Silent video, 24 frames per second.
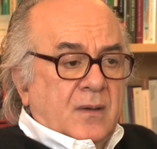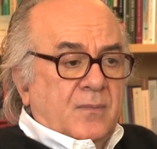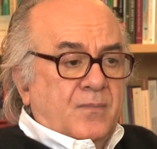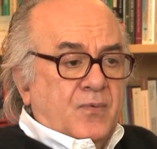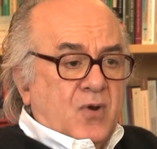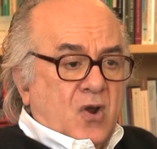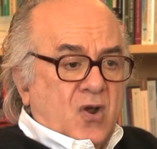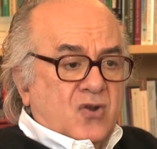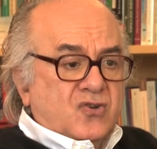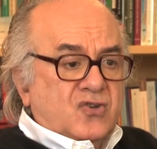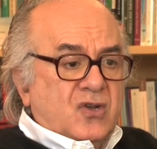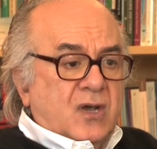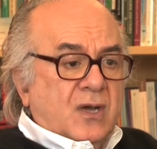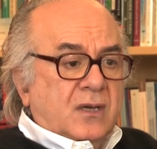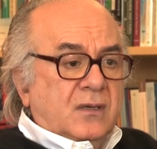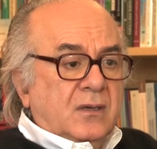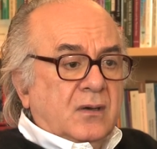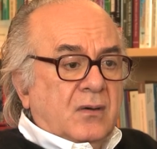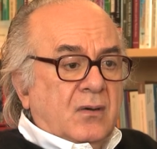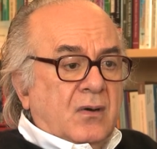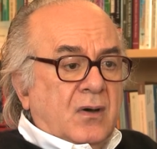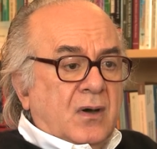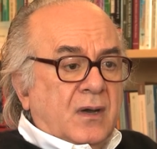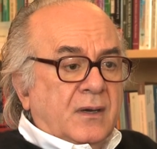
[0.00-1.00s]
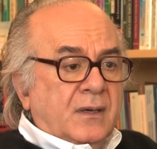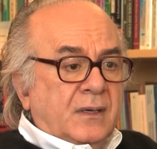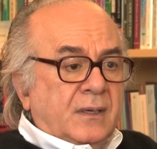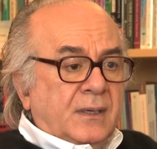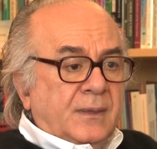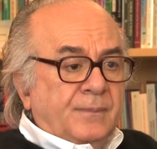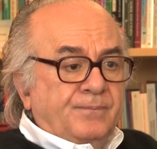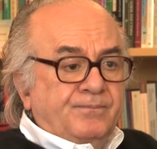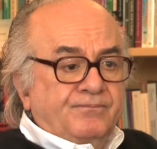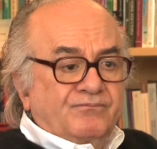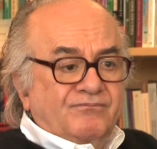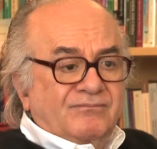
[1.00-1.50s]
project
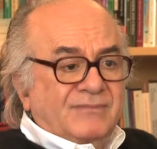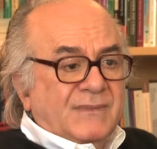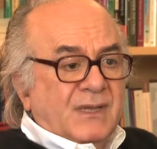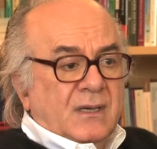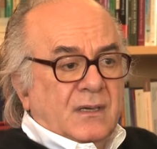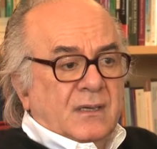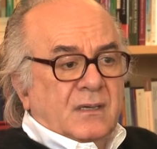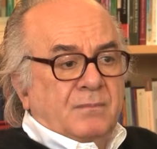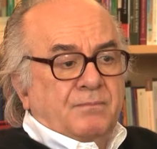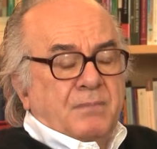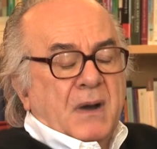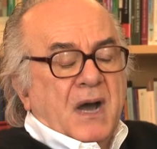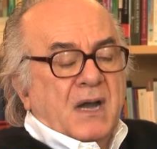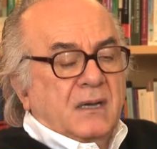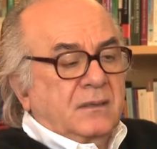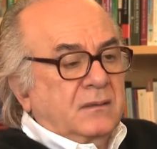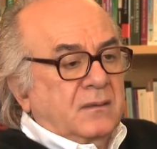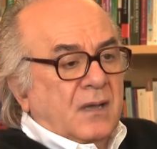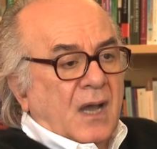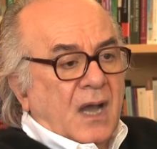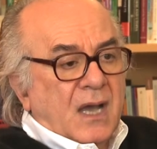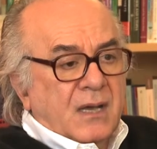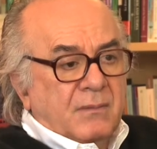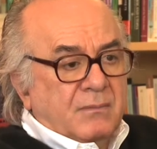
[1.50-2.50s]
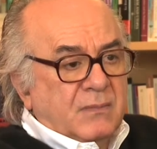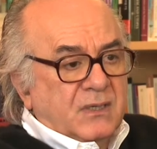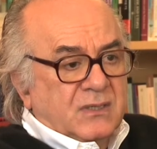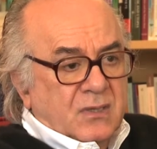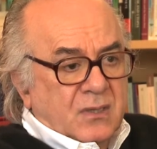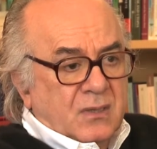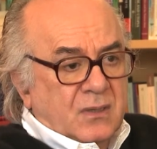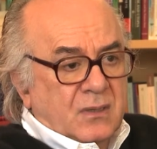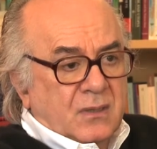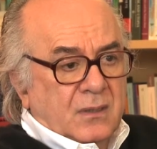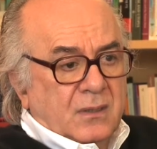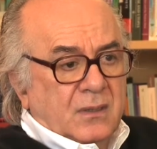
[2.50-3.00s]
on a part-time at
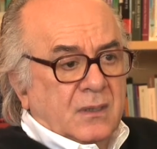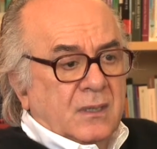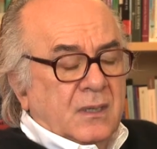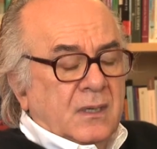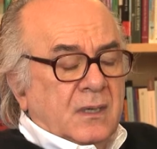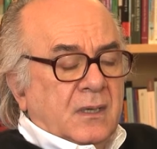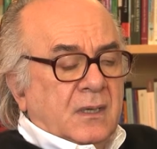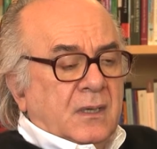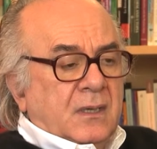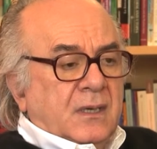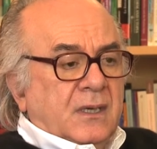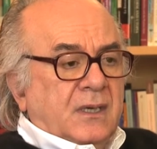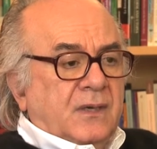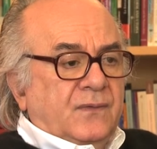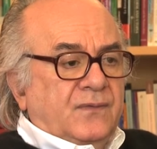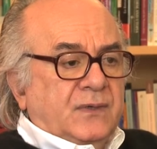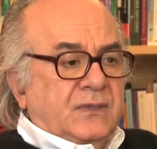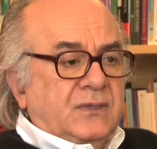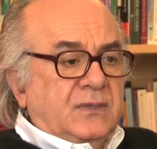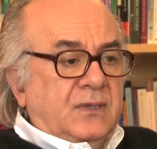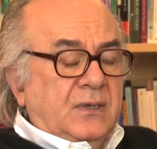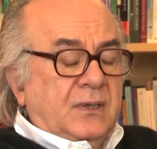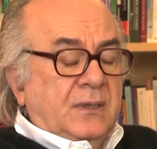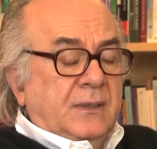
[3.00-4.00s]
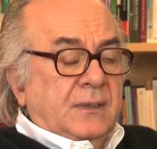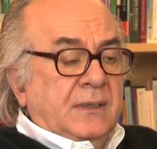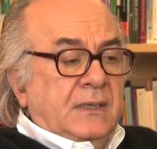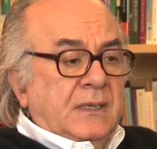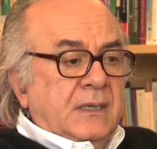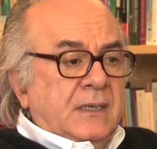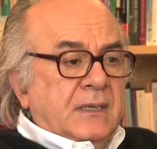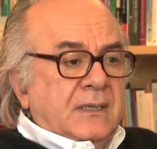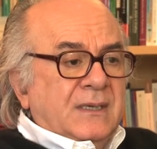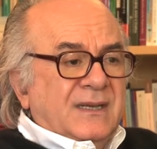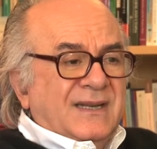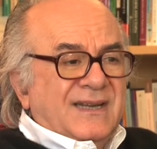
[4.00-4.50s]
all, if at all.
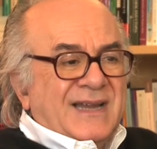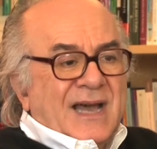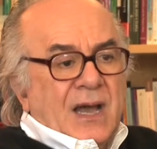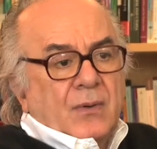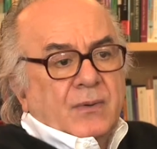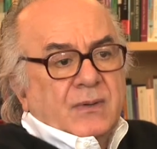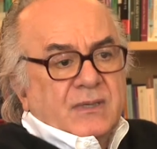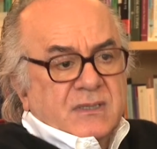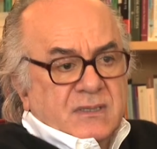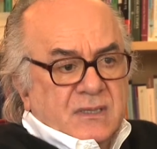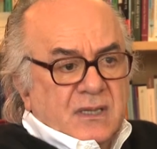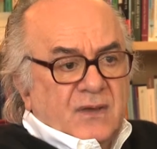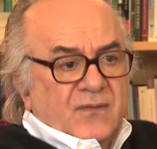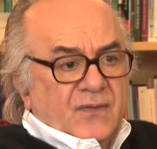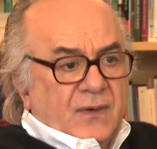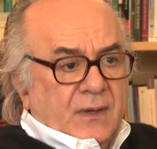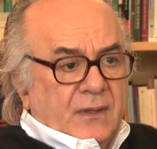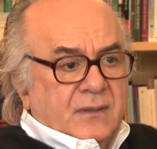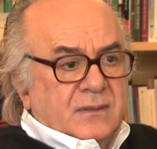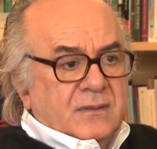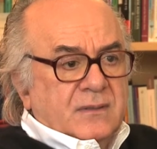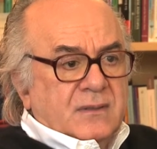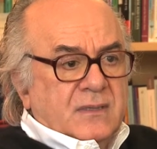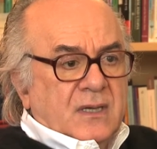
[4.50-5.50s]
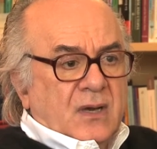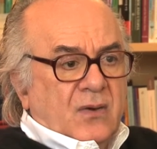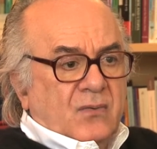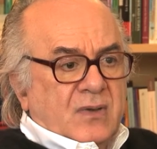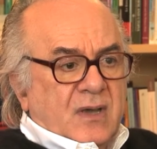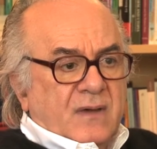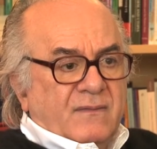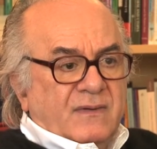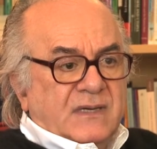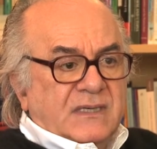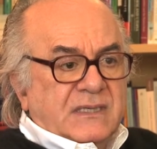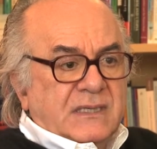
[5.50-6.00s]
Now it's different. Now we
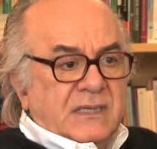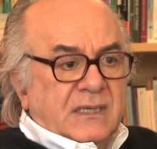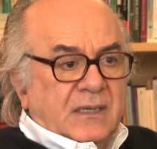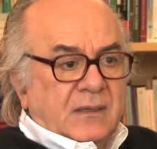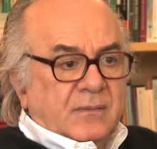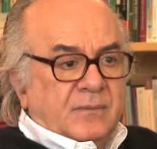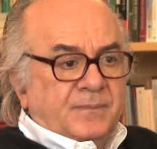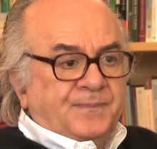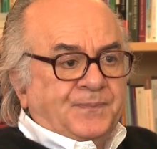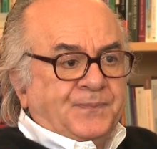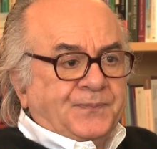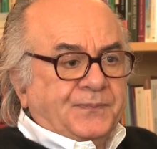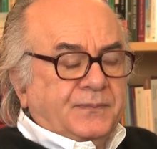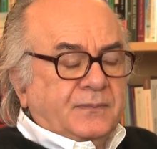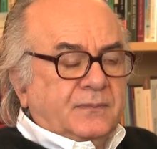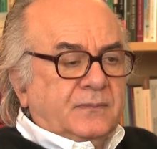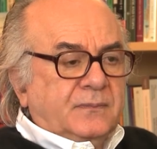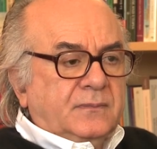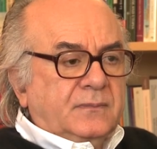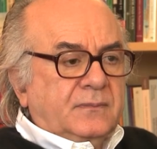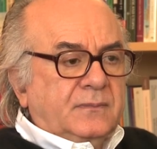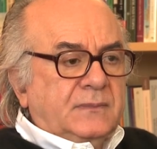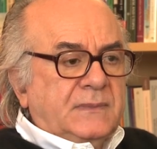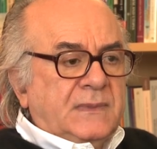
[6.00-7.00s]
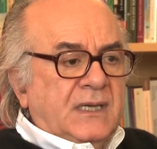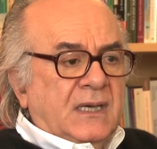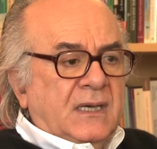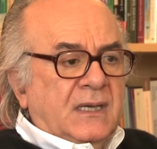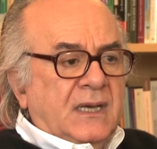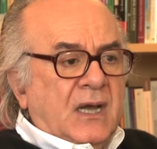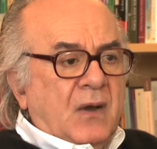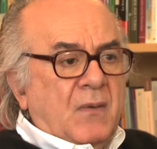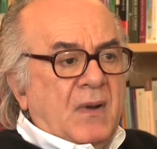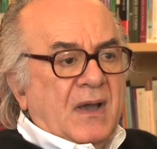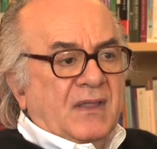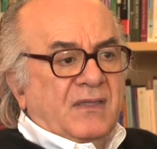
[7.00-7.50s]
have a team.
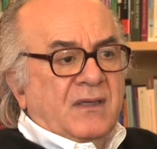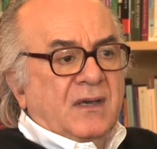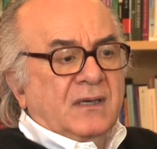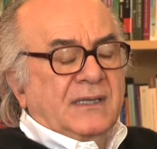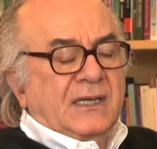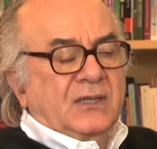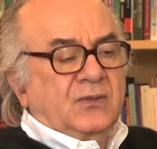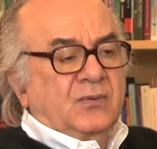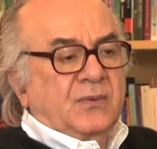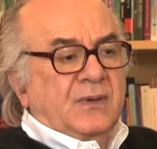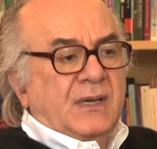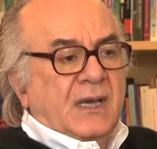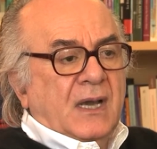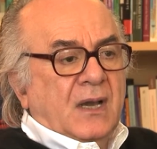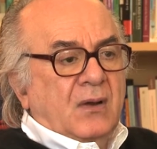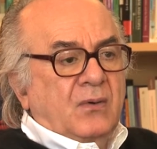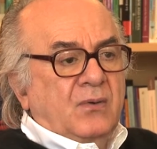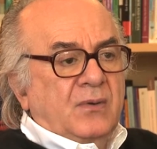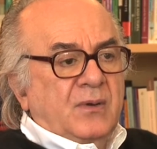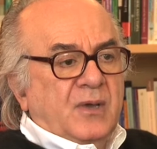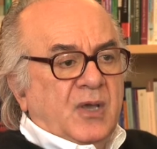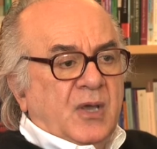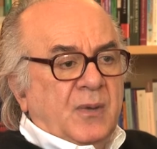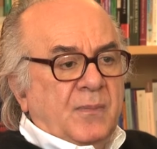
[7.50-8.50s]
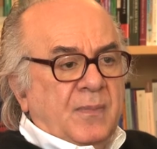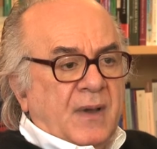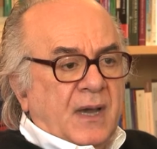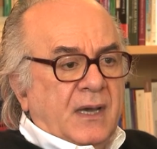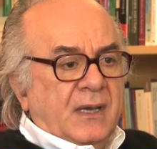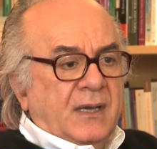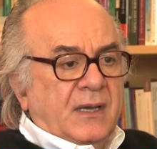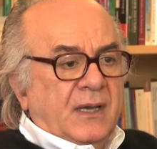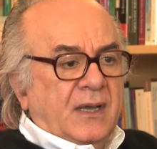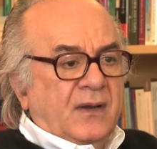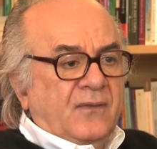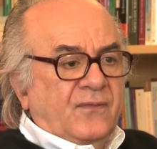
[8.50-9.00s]
Now I think that we
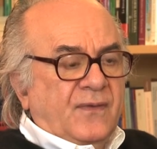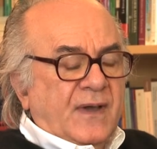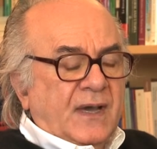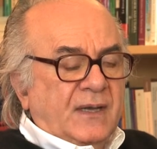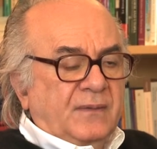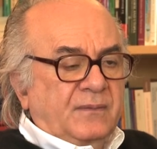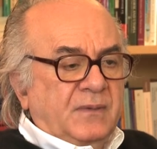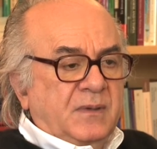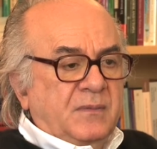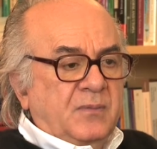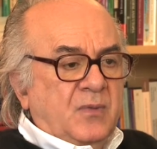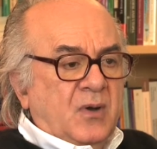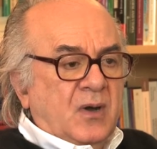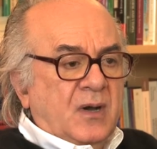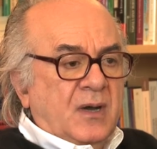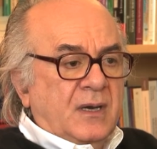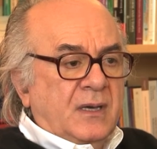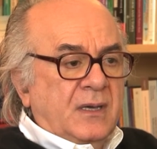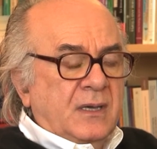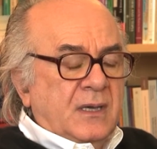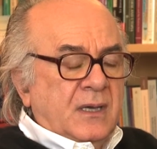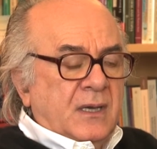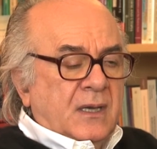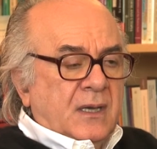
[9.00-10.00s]
may, in fact, be more